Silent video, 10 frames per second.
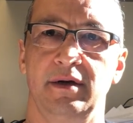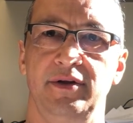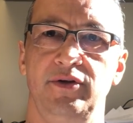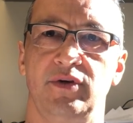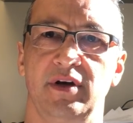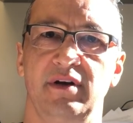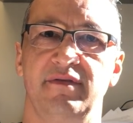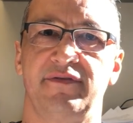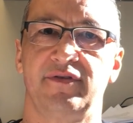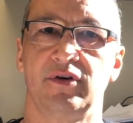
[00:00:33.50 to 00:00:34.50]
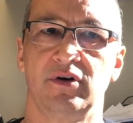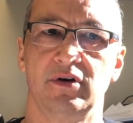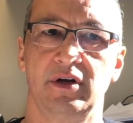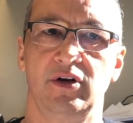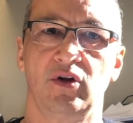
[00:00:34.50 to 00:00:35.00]
you can
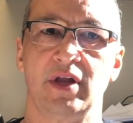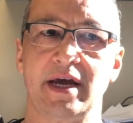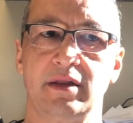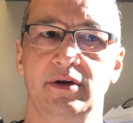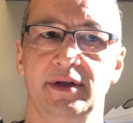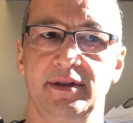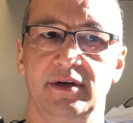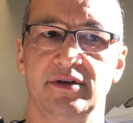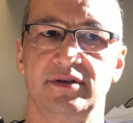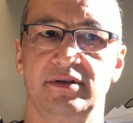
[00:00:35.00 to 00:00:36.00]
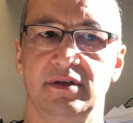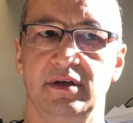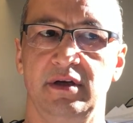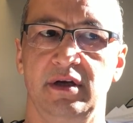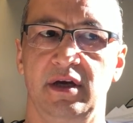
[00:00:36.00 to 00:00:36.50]
infer in all likelihood there's
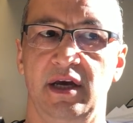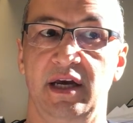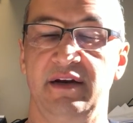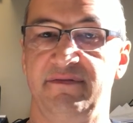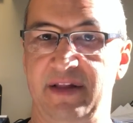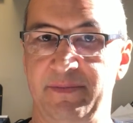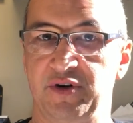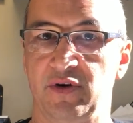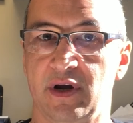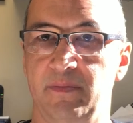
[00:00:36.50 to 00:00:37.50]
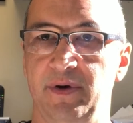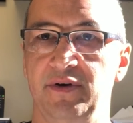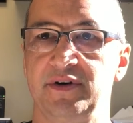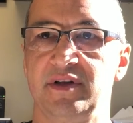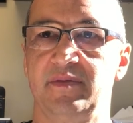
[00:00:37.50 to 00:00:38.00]
an inflammatory
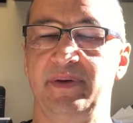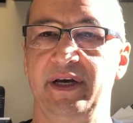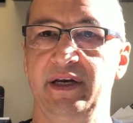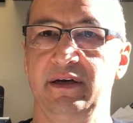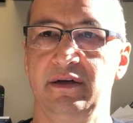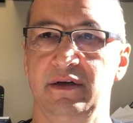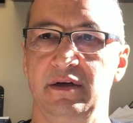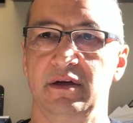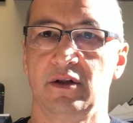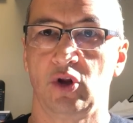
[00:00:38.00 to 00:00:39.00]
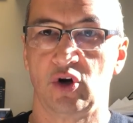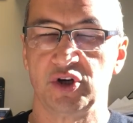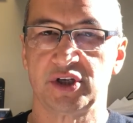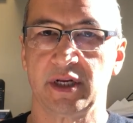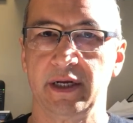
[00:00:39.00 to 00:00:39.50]
component to the pain
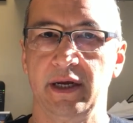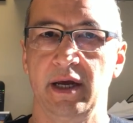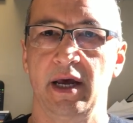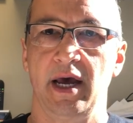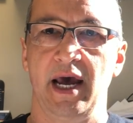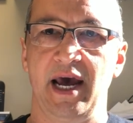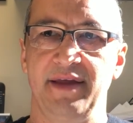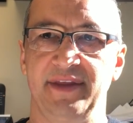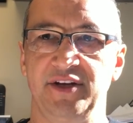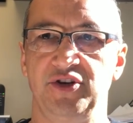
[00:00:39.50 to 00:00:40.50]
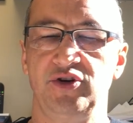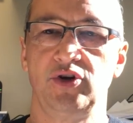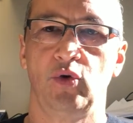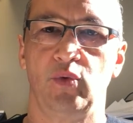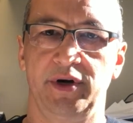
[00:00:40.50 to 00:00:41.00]
largely, and that you
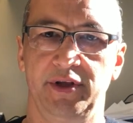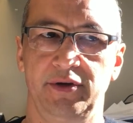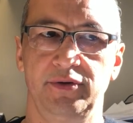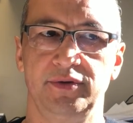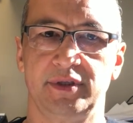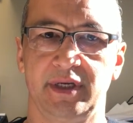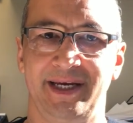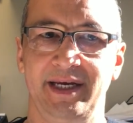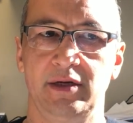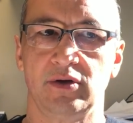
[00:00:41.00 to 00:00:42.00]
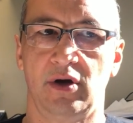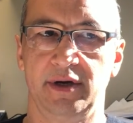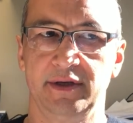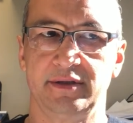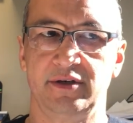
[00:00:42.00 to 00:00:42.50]
don't want to use heat
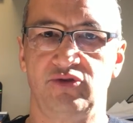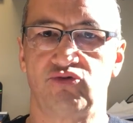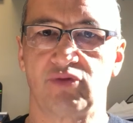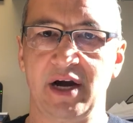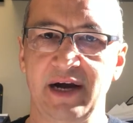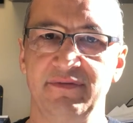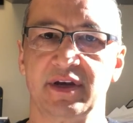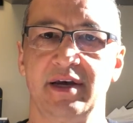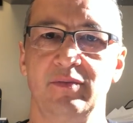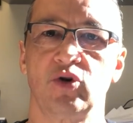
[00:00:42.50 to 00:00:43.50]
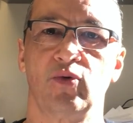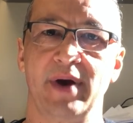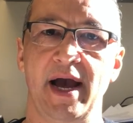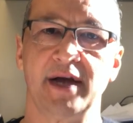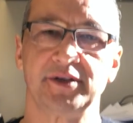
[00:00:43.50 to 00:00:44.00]
on it to drive the chemical
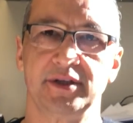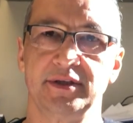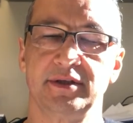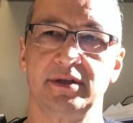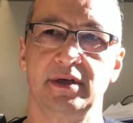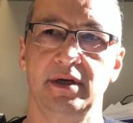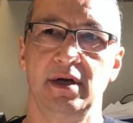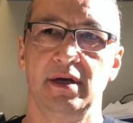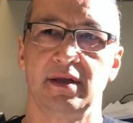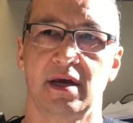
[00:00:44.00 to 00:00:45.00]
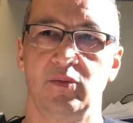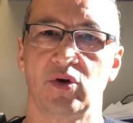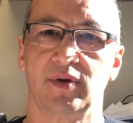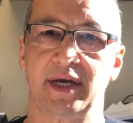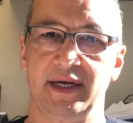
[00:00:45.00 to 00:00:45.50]
reactions, the
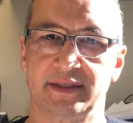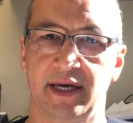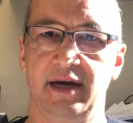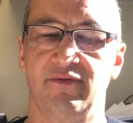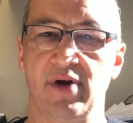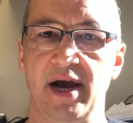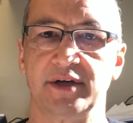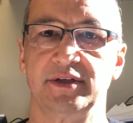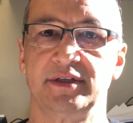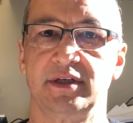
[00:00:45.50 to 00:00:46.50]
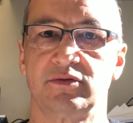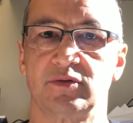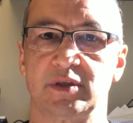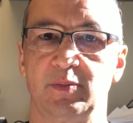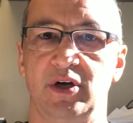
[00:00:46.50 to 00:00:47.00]
chemical cascade of reactions that's
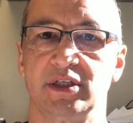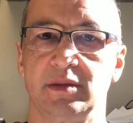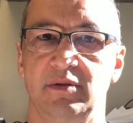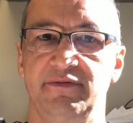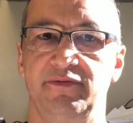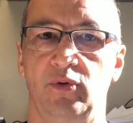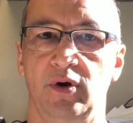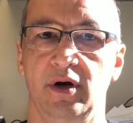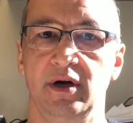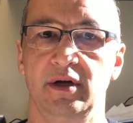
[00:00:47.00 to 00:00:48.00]
responsible for